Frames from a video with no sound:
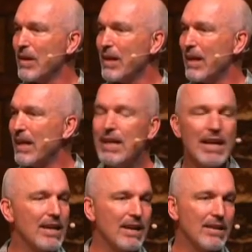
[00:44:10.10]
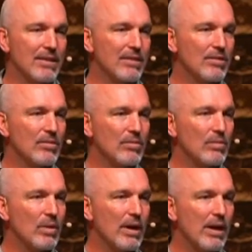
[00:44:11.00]
he didn't.
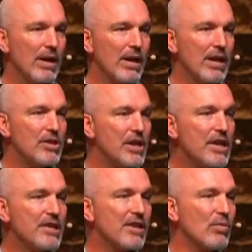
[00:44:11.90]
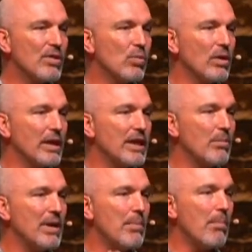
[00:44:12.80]
Jesus was willing to
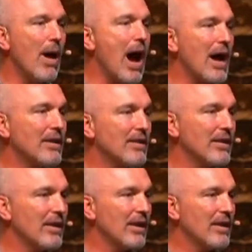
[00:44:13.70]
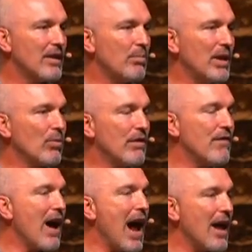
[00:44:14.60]
be mocked, to be
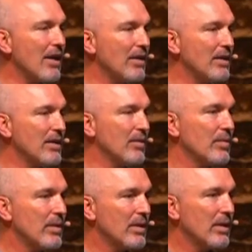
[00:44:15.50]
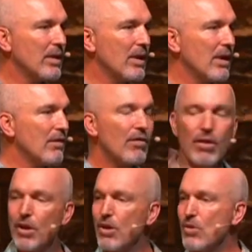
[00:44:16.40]
reviled for
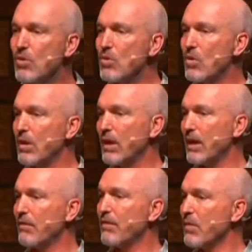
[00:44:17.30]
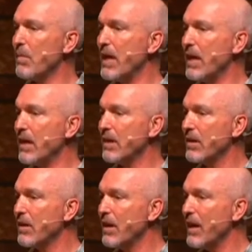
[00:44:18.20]
you and for me.
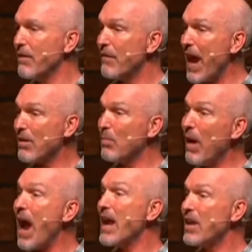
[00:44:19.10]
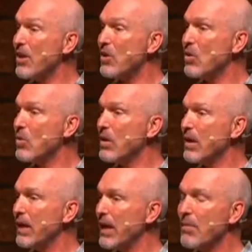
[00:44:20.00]
In fact, by you
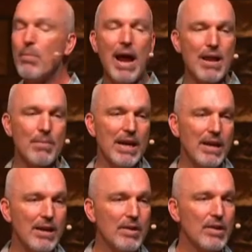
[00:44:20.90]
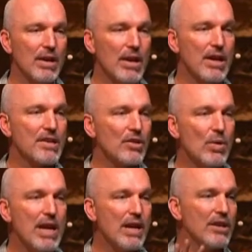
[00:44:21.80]
and by me. So
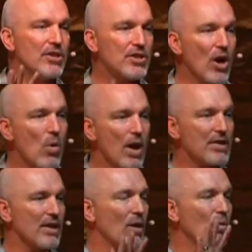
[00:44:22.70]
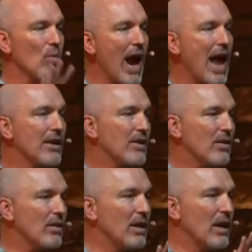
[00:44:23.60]
he could show us a
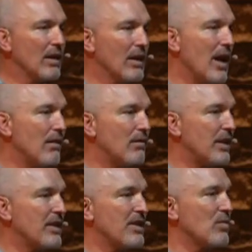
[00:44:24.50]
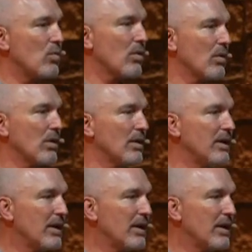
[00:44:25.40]
radical love that this world